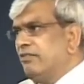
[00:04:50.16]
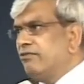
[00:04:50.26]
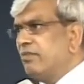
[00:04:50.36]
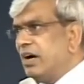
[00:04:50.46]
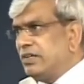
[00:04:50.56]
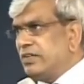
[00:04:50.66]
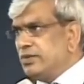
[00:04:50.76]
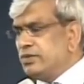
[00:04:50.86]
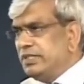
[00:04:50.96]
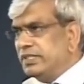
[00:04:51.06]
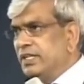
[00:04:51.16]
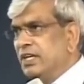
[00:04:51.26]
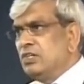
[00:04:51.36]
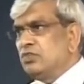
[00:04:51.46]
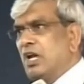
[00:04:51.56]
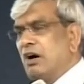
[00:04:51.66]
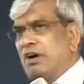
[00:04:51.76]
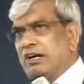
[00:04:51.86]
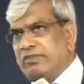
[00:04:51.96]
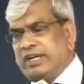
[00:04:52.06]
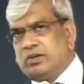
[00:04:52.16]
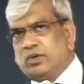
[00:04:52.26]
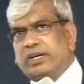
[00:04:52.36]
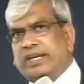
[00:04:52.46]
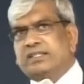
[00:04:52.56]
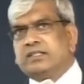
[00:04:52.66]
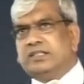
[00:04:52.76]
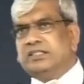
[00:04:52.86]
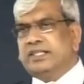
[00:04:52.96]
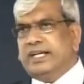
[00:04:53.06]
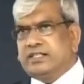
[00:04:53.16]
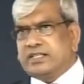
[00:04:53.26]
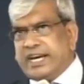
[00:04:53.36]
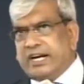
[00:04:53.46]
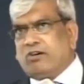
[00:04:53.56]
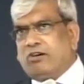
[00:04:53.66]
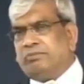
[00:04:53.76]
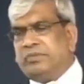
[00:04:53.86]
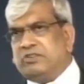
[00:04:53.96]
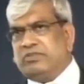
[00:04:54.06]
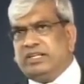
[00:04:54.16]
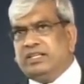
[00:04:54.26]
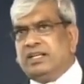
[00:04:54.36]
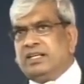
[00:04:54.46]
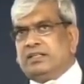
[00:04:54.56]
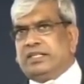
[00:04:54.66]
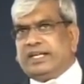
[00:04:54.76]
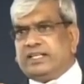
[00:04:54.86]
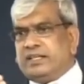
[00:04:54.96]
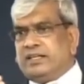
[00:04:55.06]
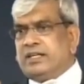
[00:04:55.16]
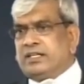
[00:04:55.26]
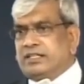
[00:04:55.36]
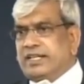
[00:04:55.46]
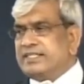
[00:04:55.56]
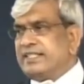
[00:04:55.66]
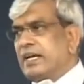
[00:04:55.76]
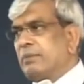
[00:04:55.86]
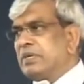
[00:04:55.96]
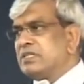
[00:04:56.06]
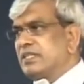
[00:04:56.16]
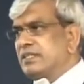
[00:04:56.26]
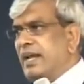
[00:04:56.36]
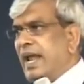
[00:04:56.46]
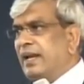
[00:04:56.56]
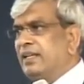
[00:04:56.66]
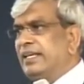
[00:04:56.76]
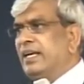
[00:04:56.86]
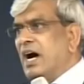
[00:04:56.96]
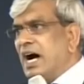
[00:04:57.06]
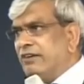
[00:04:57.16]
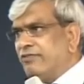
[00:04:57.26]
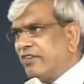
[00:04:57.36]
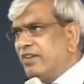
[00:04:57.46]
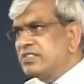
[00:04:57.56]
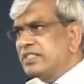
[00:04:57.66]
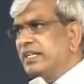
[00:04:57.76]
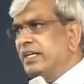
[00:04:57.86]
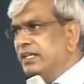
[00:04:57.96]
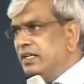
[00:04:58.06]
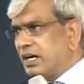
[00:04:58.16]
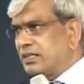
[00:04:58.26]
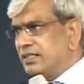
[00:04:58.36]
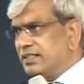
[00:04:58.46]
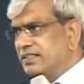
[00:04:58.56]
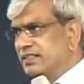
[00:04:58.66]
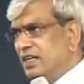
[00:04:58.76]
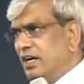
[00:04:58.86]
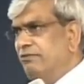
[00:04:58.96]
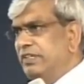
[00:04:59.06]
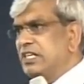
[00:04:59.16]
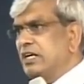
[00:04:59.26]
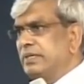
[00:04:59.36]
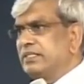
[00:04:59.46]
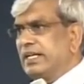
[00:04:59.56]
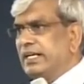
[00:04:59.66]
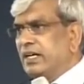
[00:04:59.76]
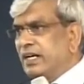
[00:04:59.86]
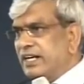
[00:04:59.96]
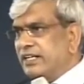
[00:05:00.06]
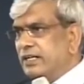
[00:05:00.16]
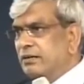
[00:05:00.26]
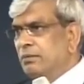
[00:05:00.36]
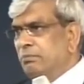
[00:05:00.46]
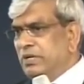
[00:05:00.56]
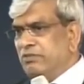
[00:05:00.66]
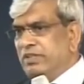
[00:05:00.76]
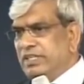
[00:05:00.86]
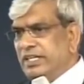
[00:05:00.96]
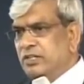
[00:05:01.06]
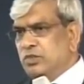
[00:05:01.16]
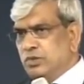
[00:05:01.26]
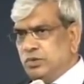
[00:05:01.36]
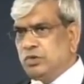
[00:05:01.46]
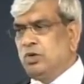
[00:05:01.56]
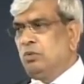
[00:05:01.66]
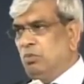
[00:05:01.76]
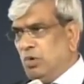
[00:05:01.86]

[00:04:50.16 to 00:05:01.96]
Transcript: if you want to do it. So now what we are doing is this is a trade-off between the DC capacitor and the high frequency inductors. which are basically connected between the two